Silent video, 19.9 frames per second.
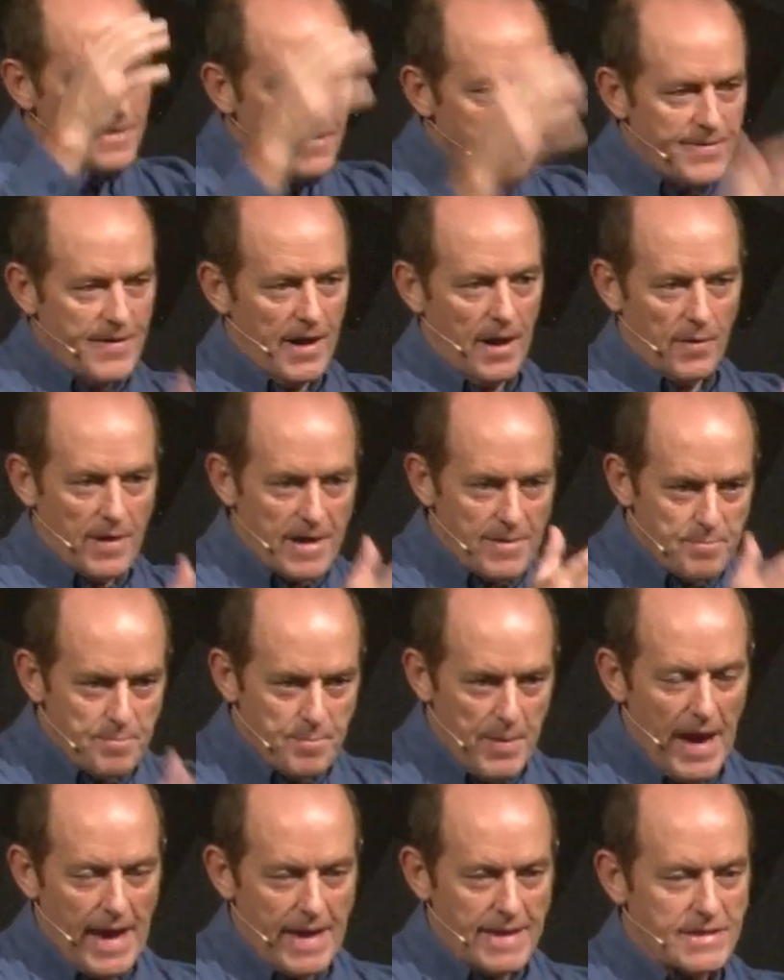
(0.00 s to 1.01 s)
the very
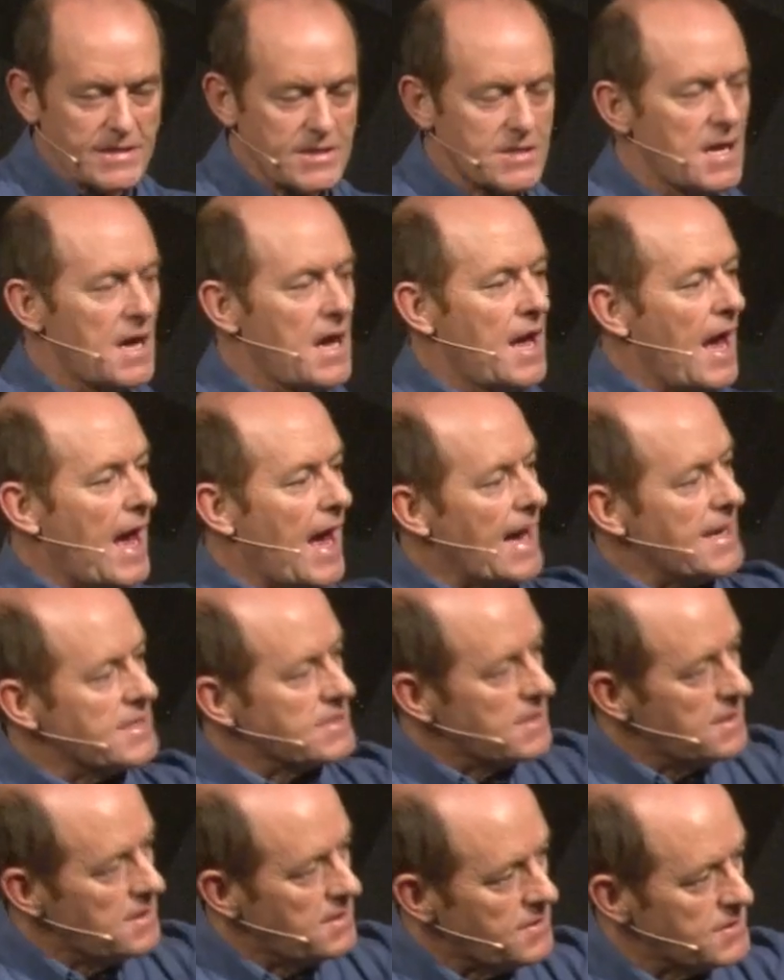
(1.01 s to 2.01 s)
best
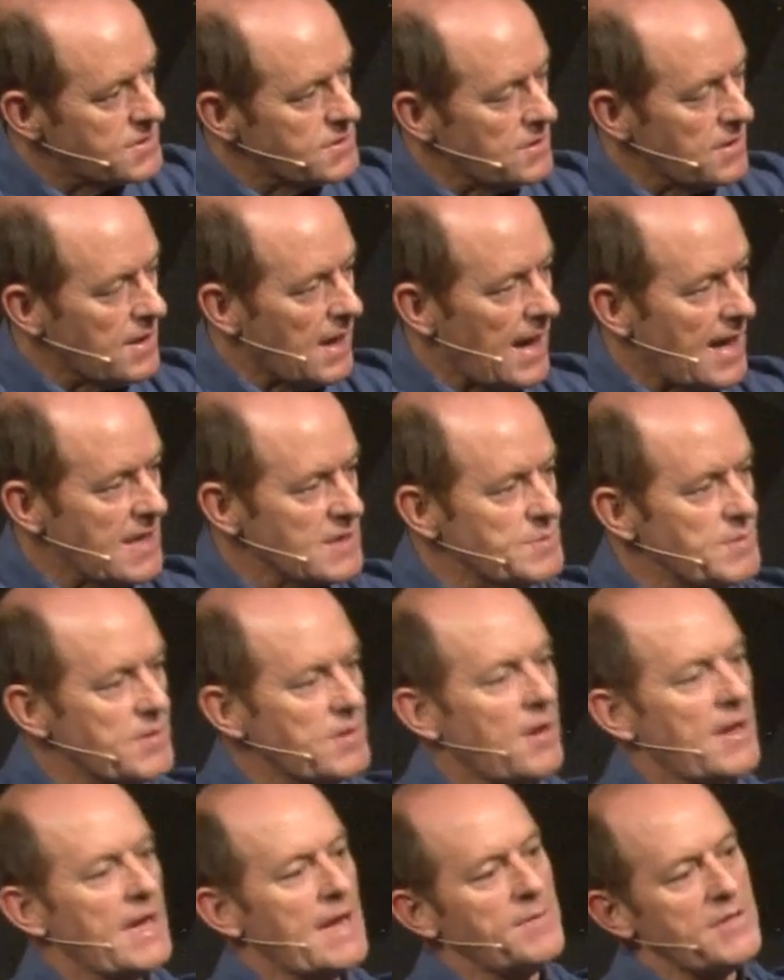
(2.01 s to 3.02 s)
at the sort of husband
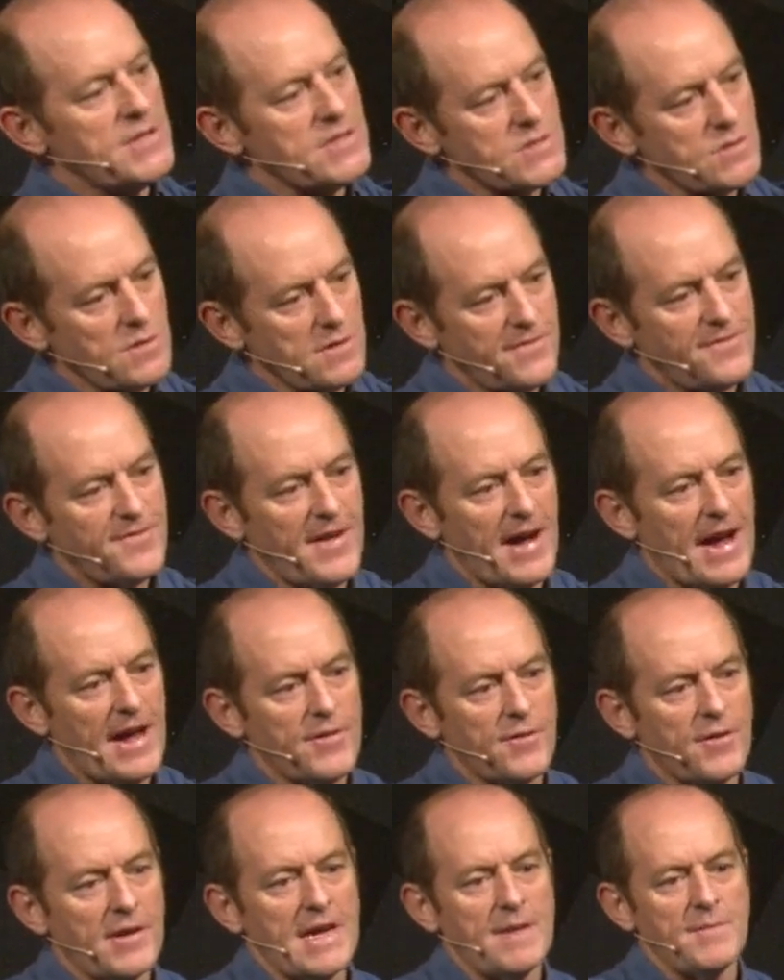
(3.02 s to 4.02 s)
I am and the sort of
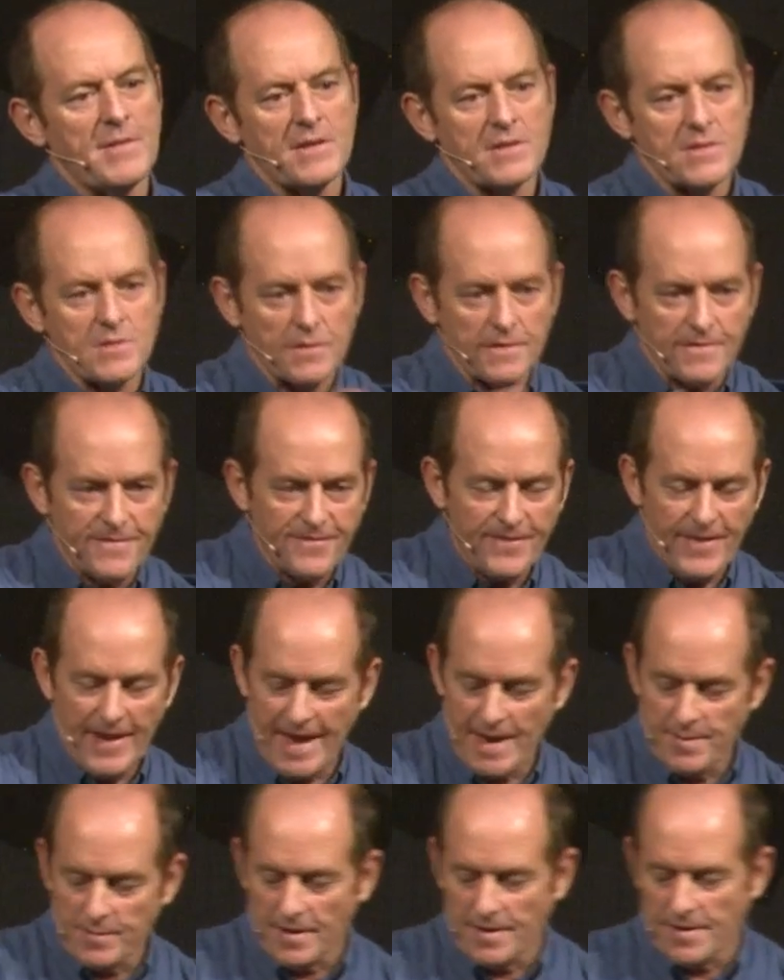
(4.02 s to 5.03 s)
father I am and the sort of
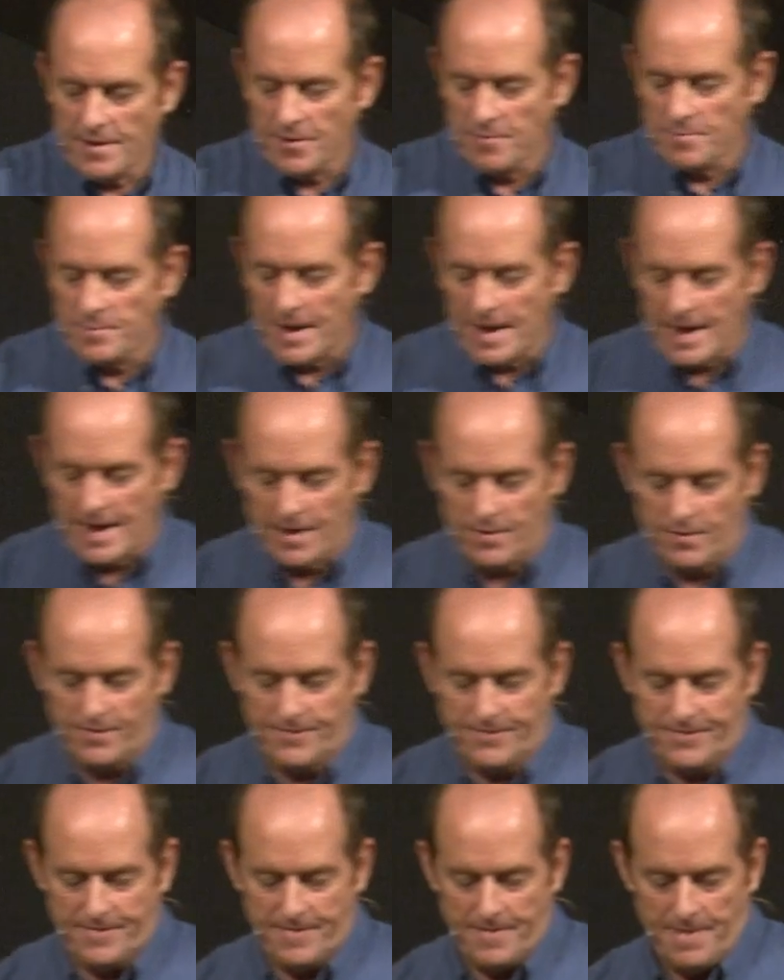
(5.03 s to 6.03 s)
family that I'm part
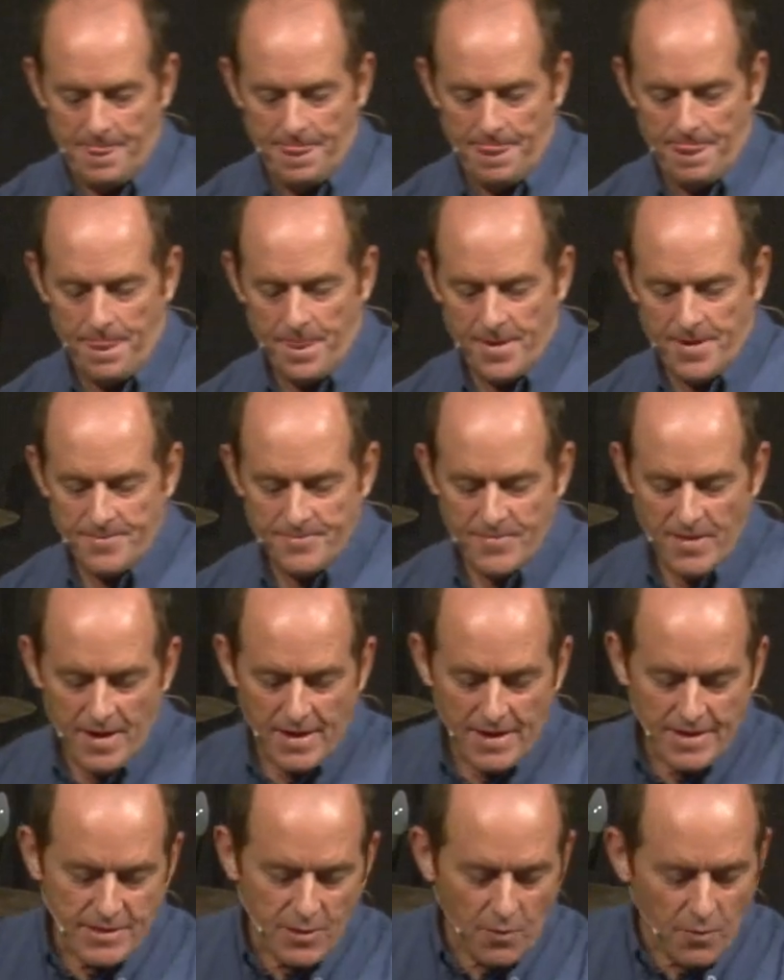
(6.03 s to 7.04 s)
of.
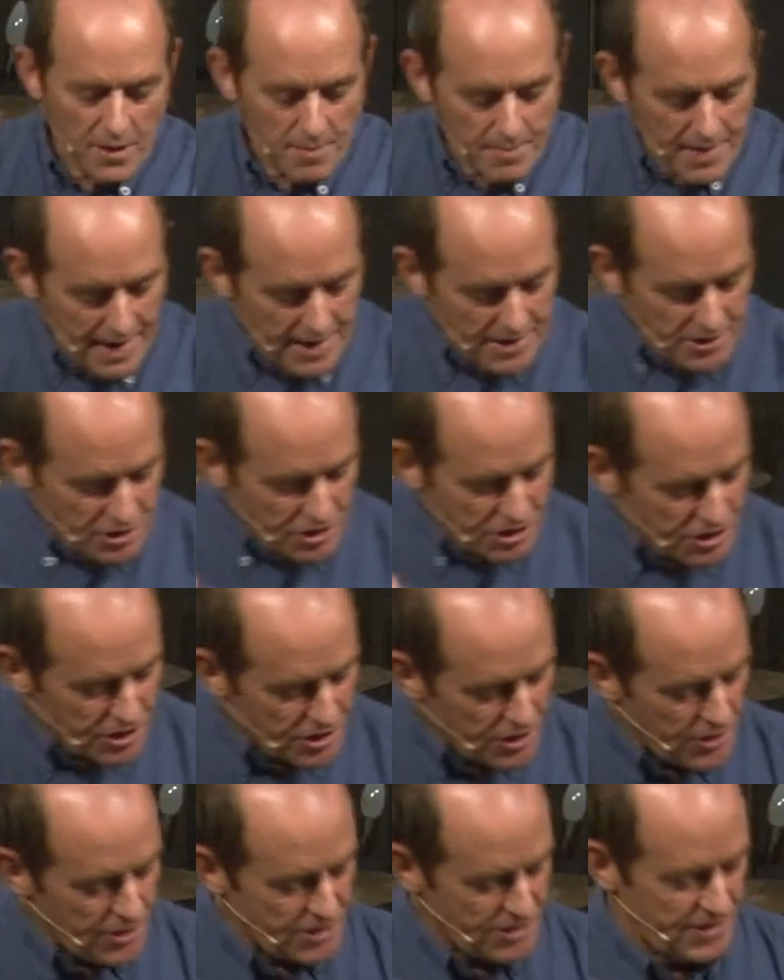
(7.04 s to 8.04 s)
So what about
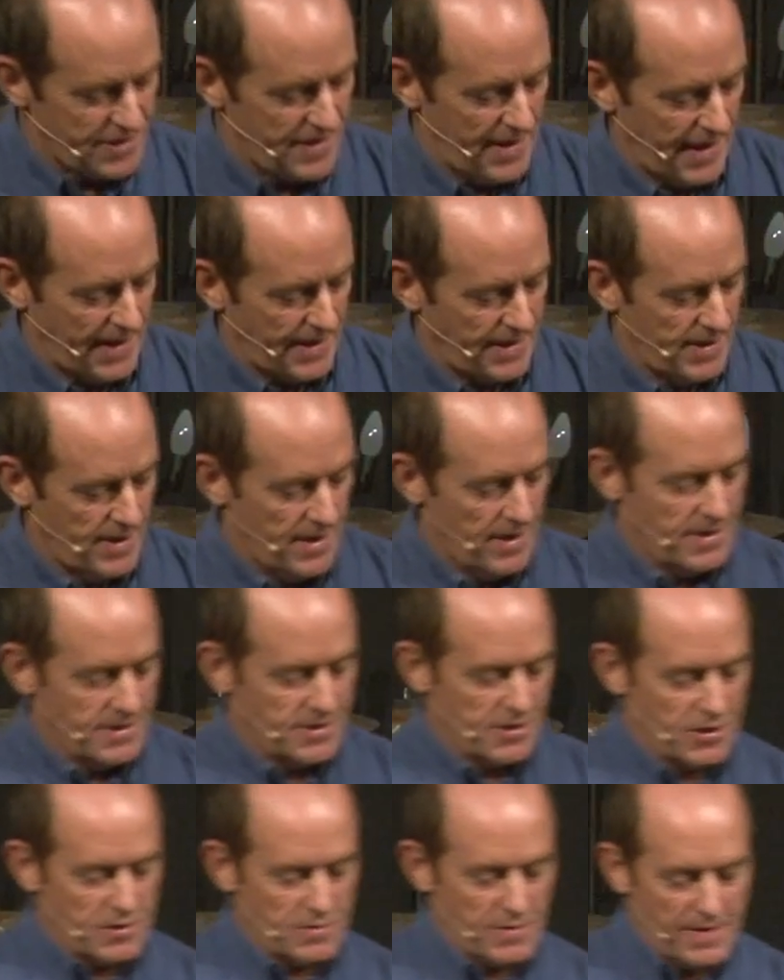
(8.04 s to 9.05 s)
church then?
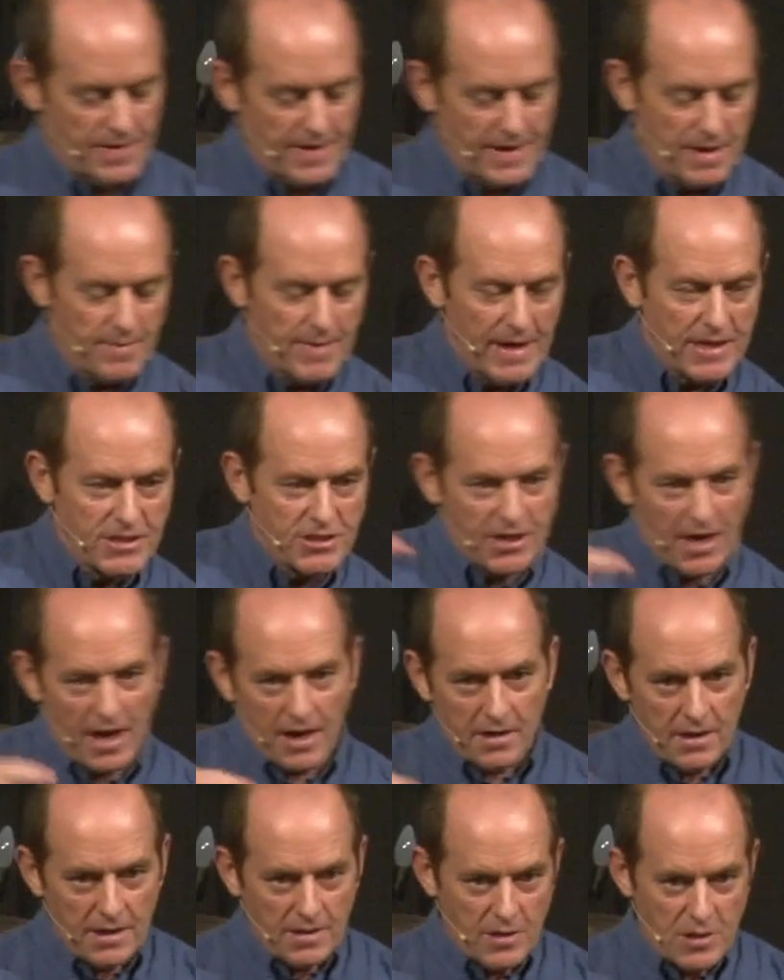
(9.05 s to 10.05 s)
So as we think about
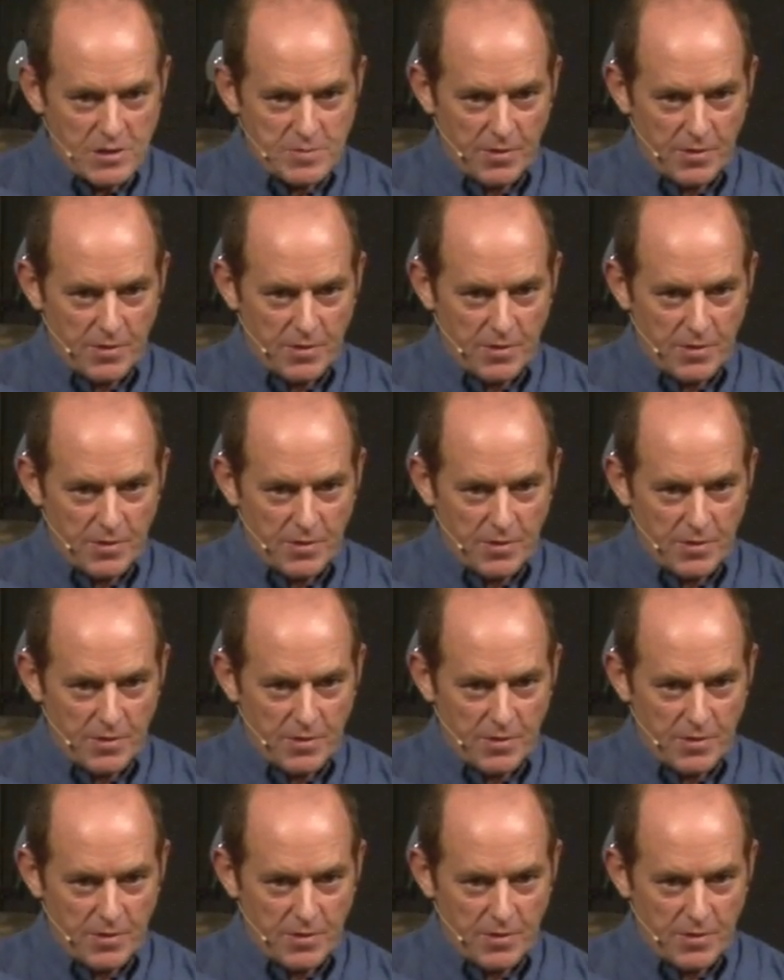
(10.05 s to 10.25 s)
juggling these